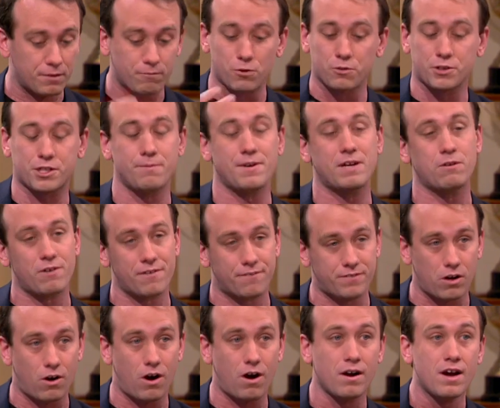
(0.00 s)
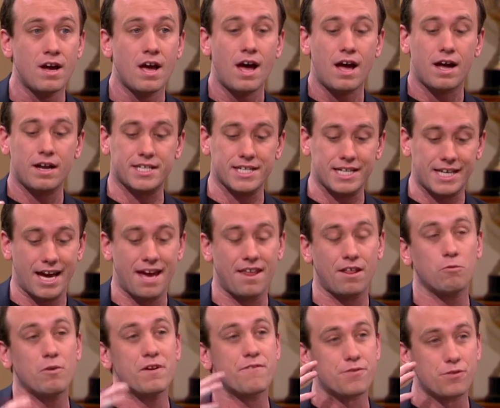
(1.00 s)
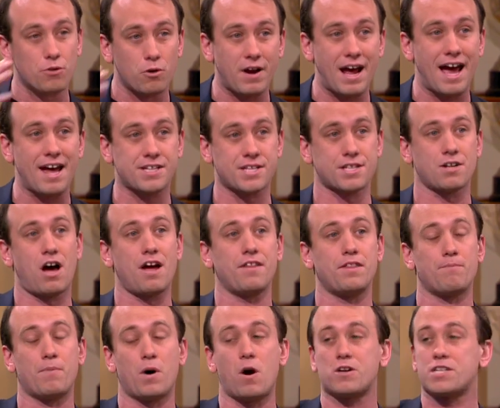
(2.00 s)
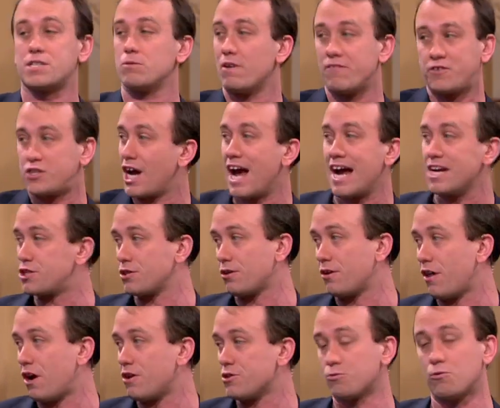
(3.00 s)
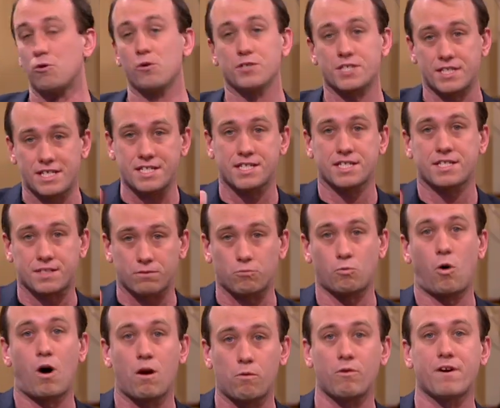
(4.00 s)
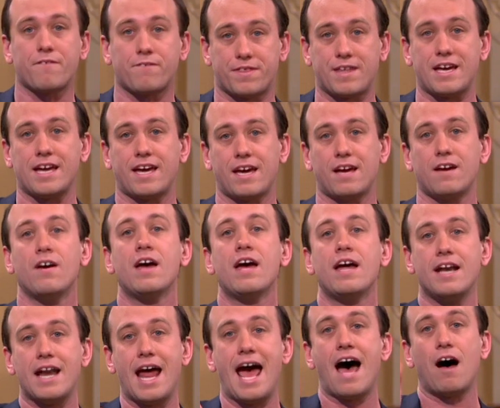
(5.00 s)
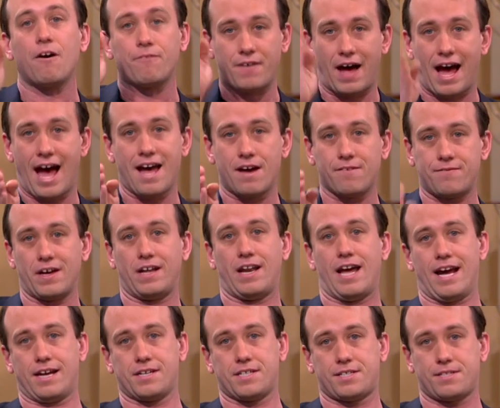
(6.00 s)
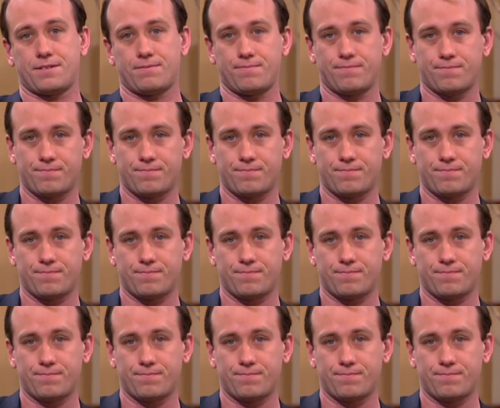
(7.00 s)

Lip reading: rules committee, we've got together, we've thought outside the box and we've changed all those rules. This is what we're thinking now for AFLX.